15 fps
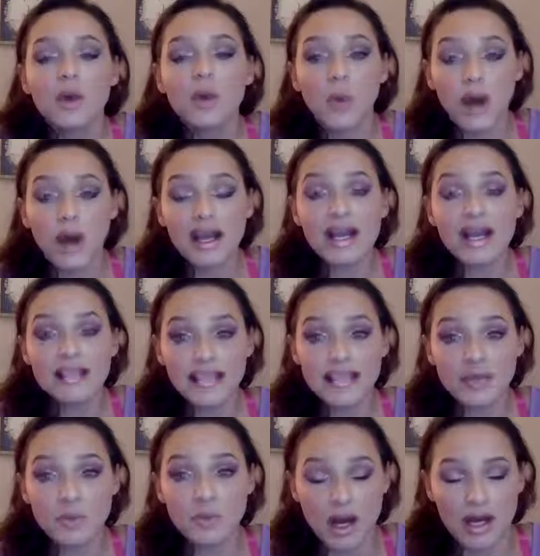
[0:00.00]
What I
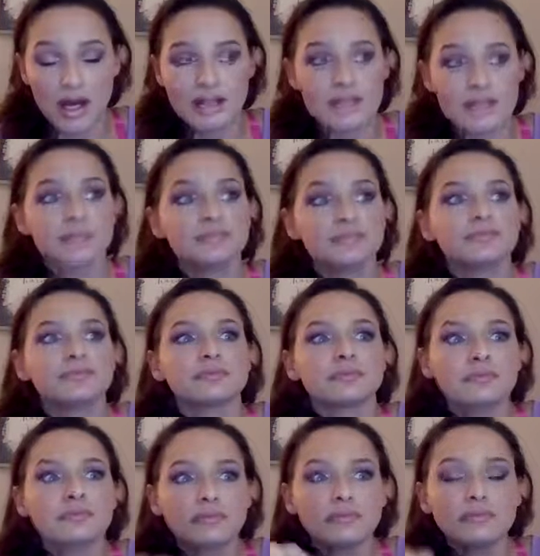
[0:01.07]
did was,
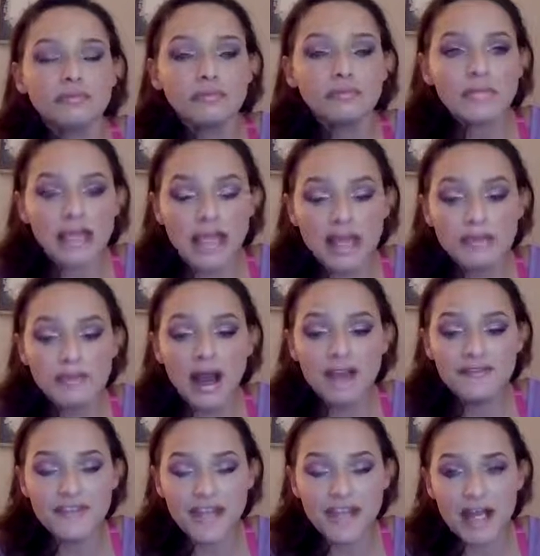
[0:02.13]
in
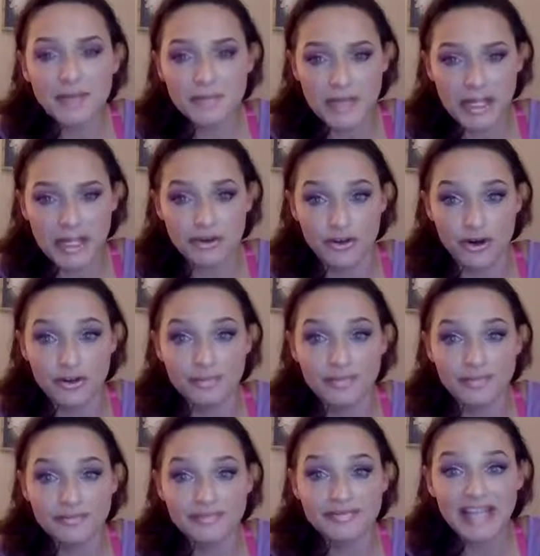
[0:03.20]
my VIP group,
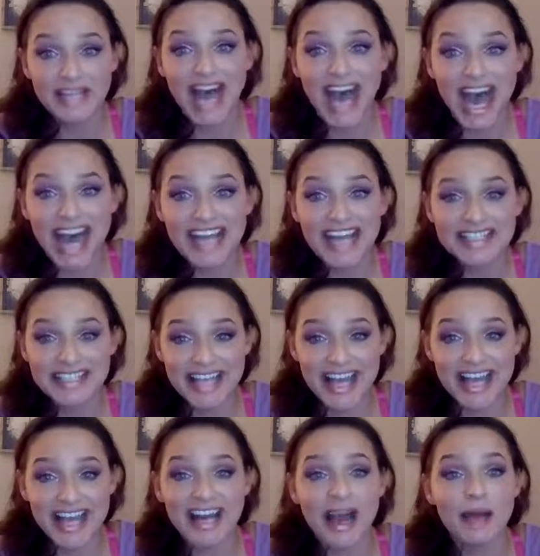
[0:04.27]
I
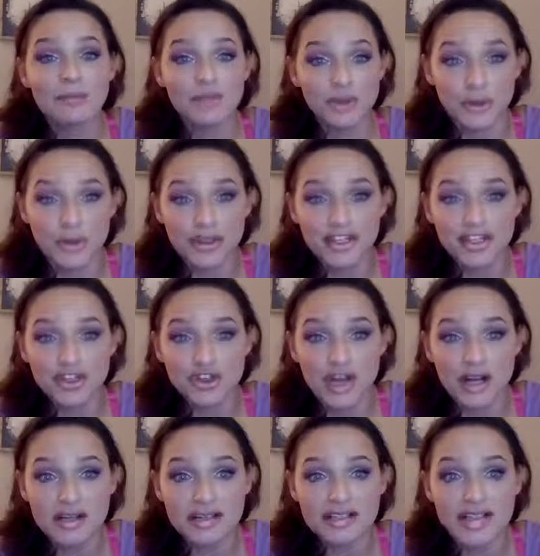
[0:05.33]
said, I'm doing this
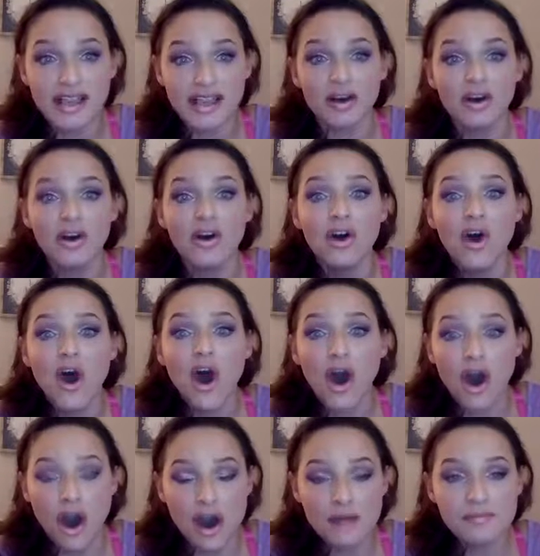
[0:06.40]
trunk sale
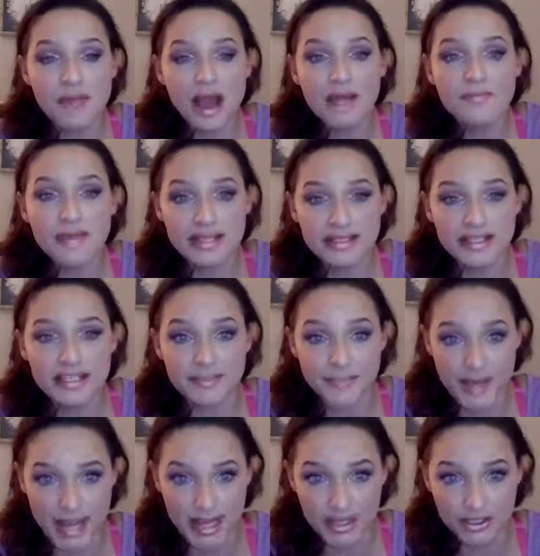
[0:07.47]
on my business
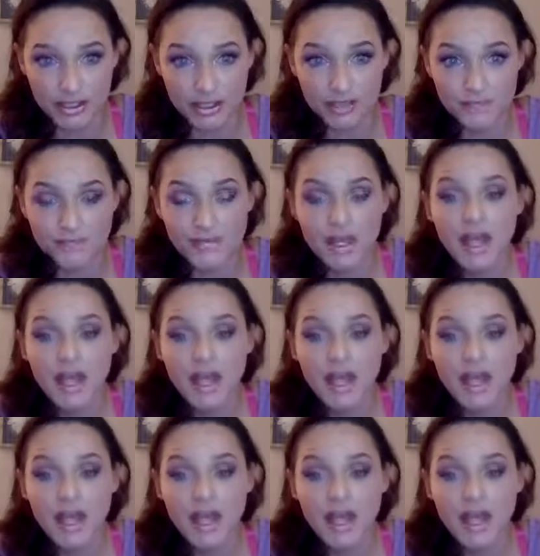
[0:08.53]
page.